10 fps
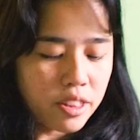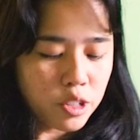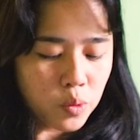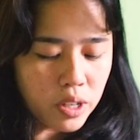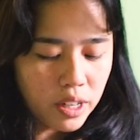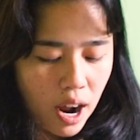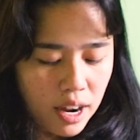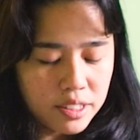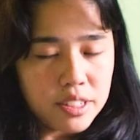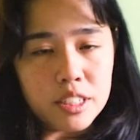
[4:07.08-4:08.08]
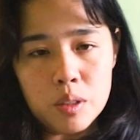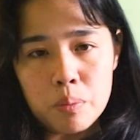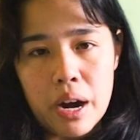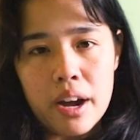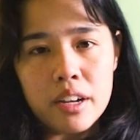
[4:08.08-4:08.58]
This one I
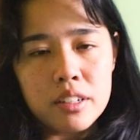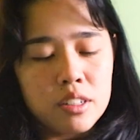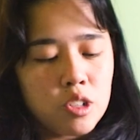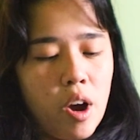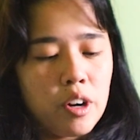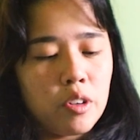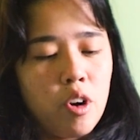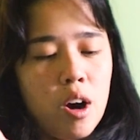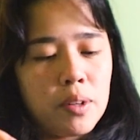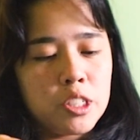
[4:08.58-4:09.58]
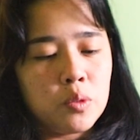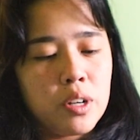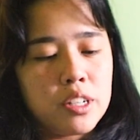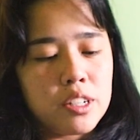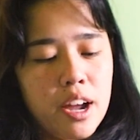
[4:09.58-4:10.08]
didn't buy, so I don't know how much it
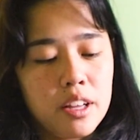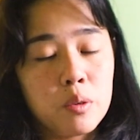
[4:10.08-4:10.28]
was.